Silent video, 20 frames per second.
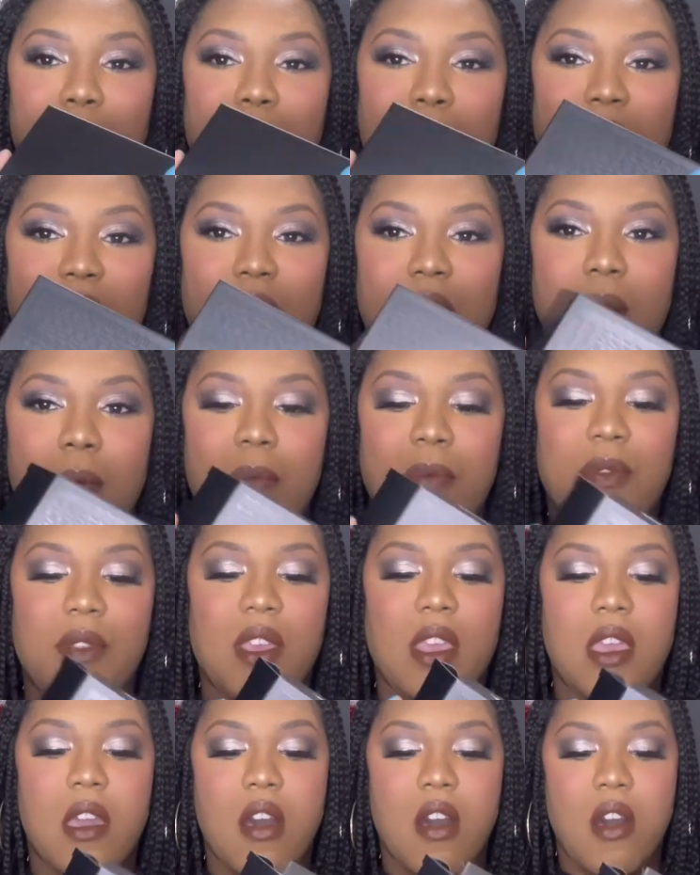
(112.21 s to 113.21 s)
pick up
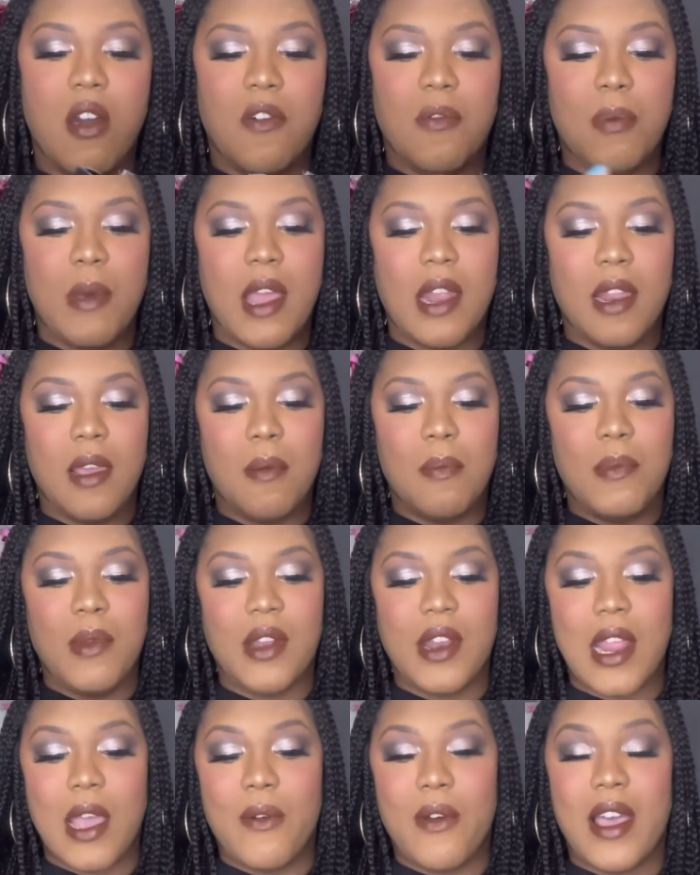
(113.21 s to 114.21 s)
the half palette
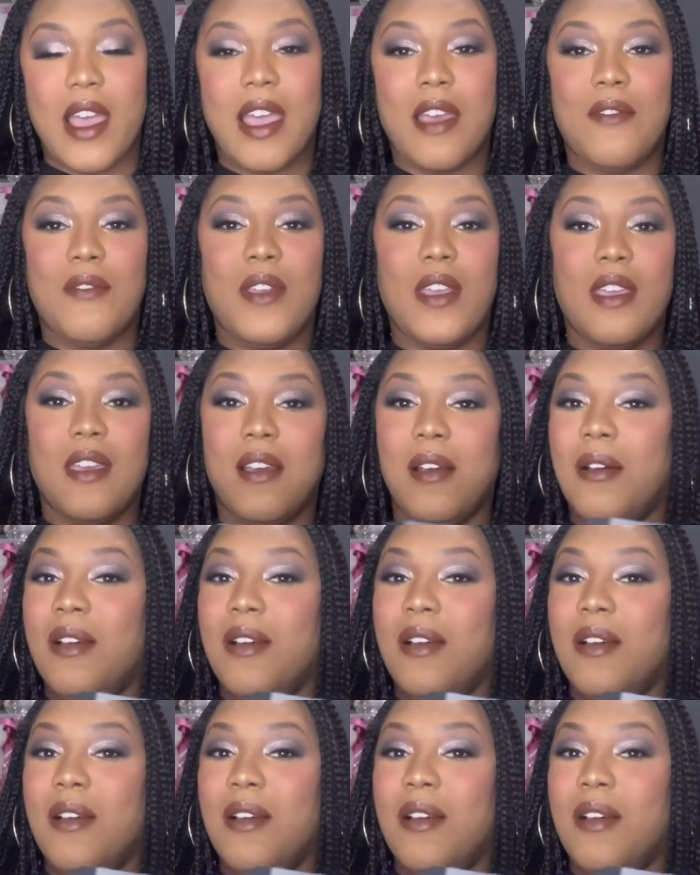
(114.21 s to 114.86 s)
but now i have it